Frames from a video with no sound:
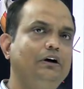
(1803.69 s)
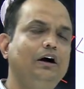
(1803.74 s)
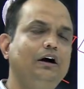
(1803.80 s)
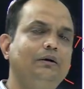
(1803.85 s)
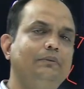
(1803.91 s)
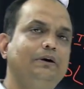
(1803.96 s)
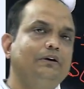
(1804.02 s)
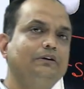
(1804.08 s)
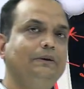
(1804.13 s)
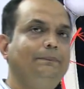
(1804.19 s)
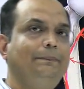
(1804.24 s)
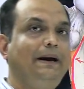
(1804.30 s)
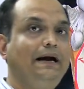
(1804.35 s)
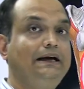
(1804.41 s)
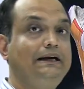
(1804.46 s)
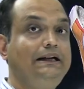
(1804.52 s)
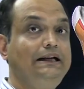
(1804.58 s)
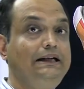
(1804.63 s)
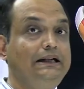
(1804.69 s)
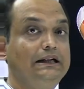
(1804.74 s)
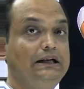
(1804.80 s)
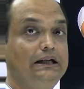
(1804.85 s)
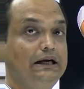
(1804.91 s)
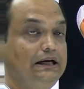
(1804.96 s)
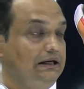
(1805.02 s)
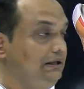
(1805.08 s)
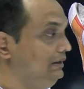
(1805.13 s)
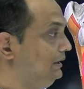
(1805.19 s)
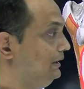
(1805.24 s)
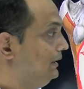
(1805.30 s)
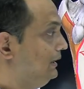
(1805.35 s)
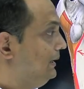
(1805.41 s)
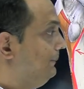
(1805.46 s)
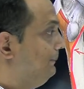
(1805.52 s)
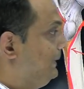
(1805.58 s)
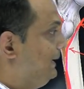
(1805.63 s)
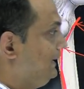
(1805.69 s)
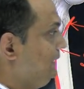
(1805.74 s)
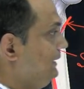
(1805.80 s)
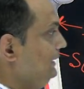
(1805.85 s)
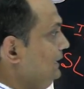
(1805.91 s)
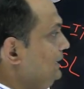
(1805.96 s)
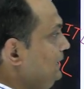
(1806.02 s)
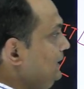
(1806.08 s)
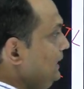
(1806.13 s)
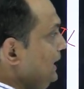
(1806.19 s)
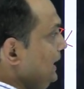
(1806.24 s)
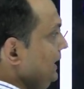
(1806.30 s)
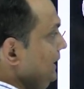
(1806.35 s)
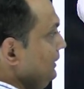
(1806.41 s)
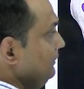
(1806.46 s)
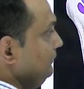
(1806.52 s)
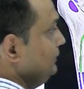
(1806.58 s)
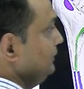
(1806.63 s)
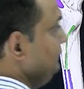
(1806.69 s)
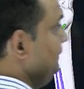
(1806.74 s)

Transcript: talk about the pectineal line of the